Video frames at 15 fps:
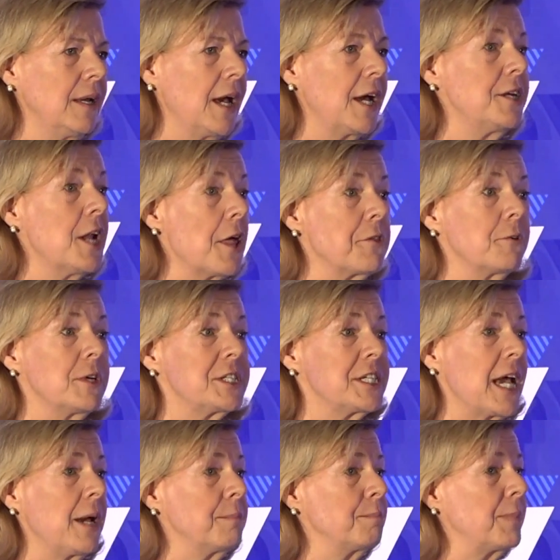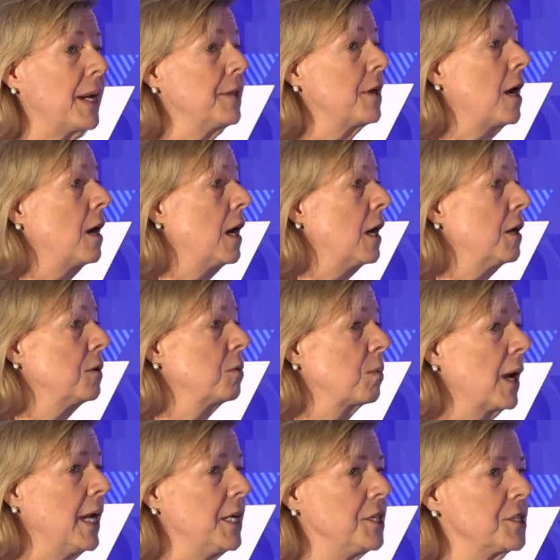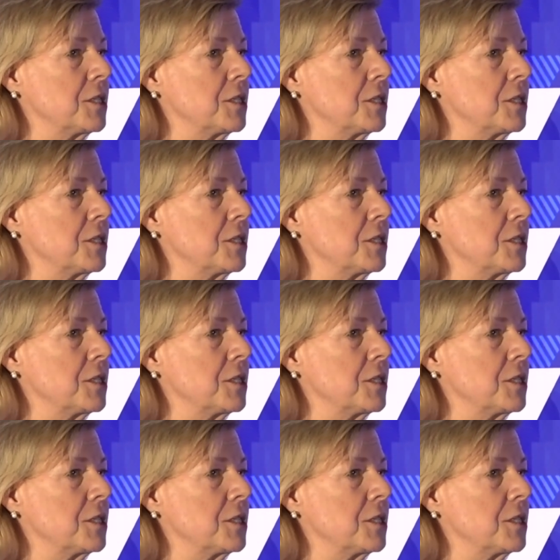another attempt by the hard right